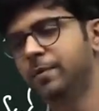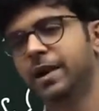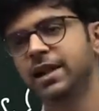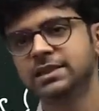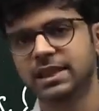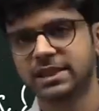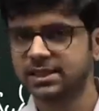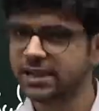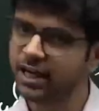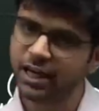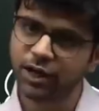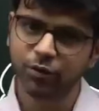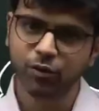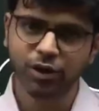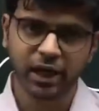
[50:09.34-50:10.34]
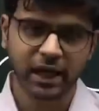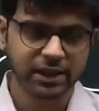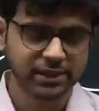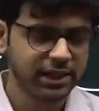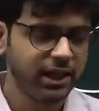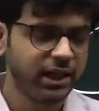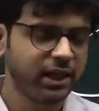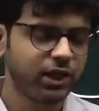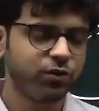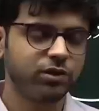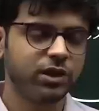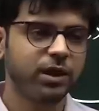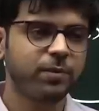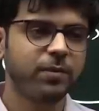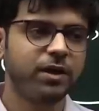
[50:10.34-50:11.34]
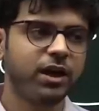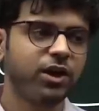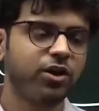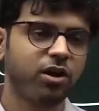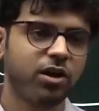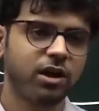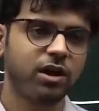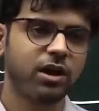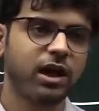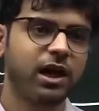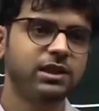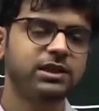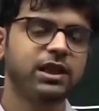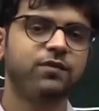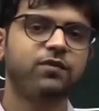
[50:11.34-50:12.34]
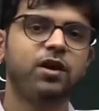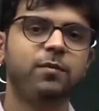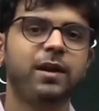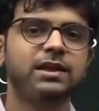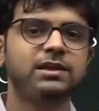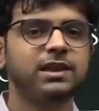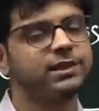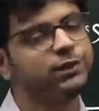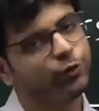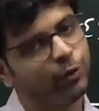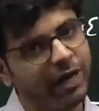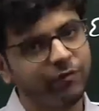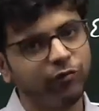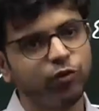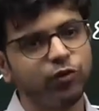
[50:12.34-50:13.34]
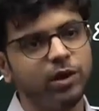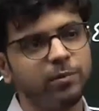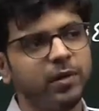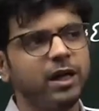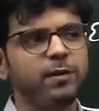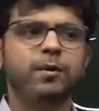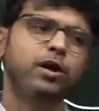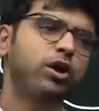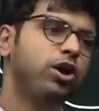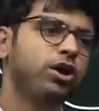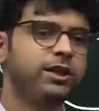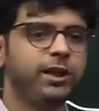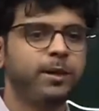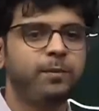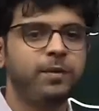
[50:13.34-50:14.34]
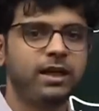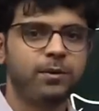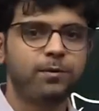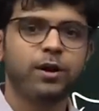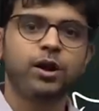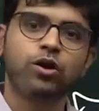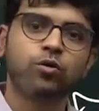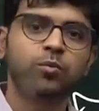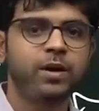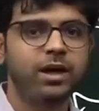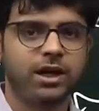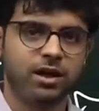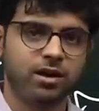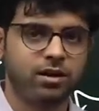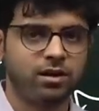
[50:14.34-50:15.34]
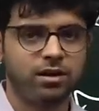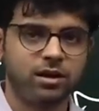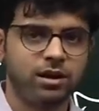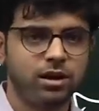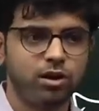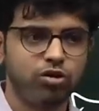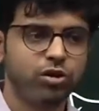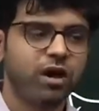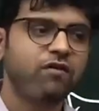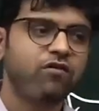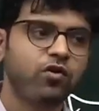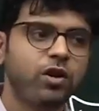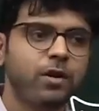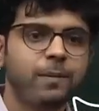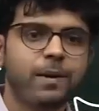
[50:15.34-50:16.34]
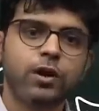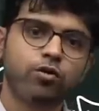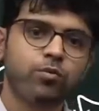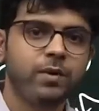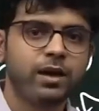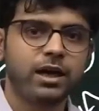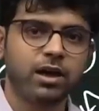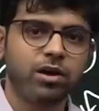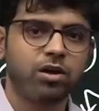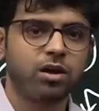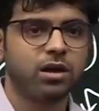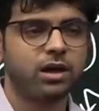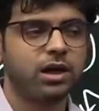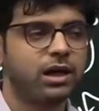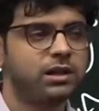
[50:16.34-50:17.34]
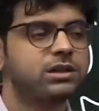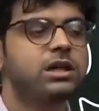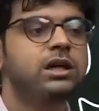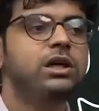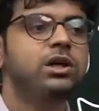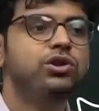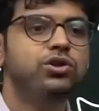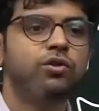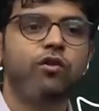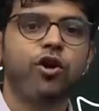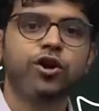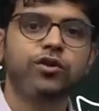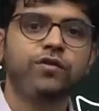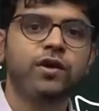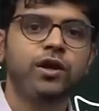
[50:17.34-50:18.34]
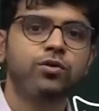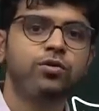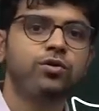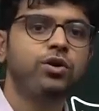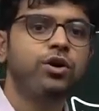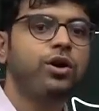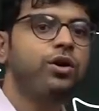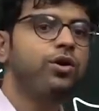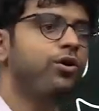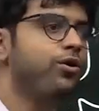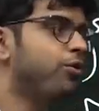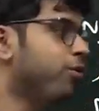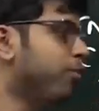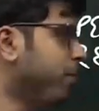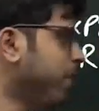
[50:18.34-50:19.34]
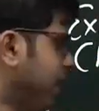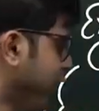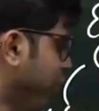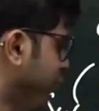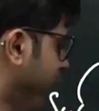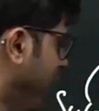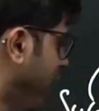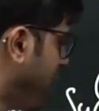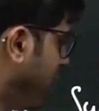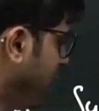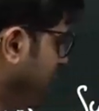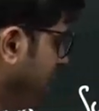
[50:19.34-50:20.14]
Bank is extending you $3 million grants, and World Bank says you have to repay it, but not 3 million, but 2 million. You have to repay $2 million grant. So what you will do? 2 million, you will write